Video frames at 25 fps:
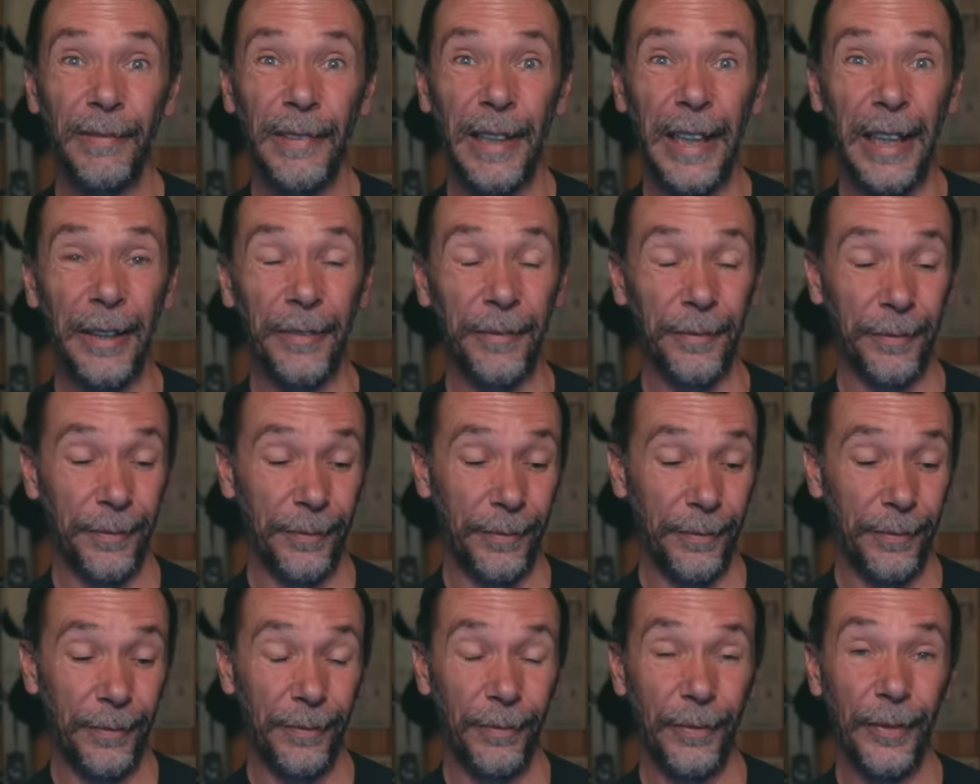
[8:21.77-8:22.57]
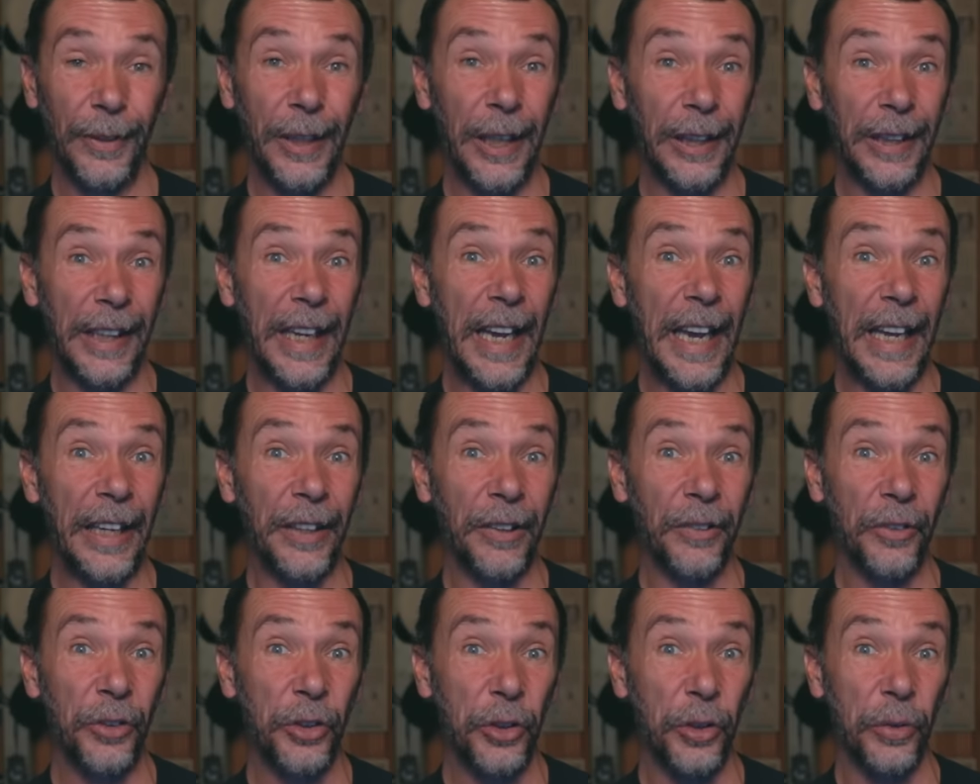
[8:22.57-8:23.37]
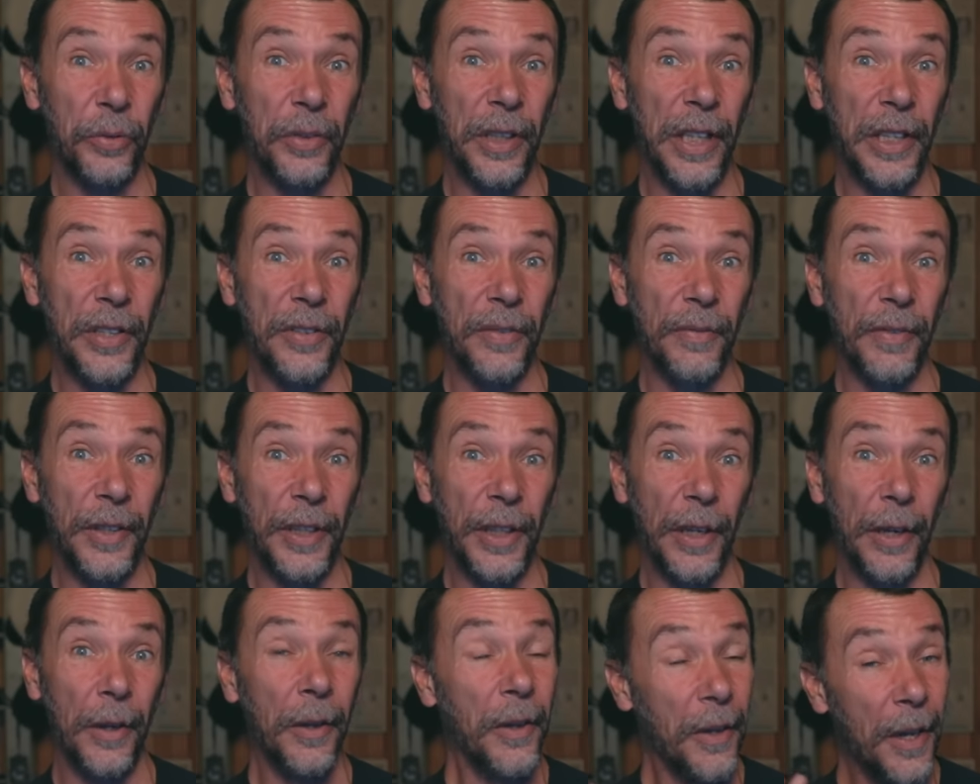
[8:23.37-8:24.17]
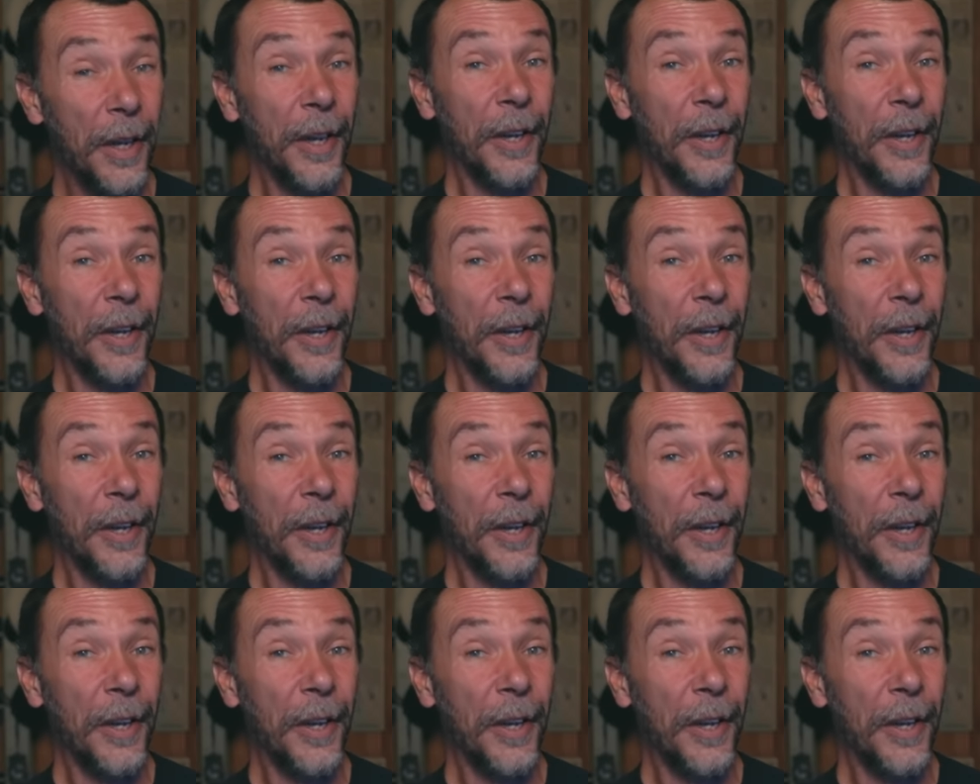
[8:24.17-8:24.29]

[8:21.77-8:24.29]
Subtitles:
if it can shoot decent video.